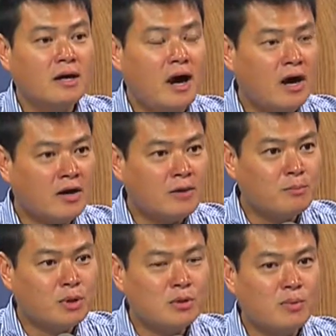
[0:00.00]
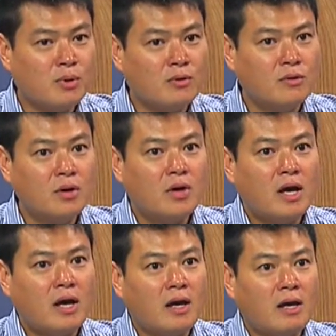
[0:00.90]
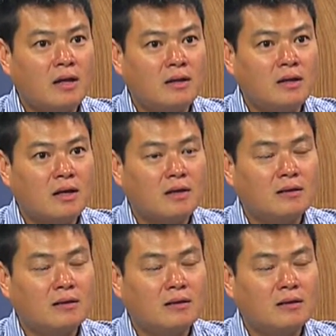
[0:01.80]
hiring people, and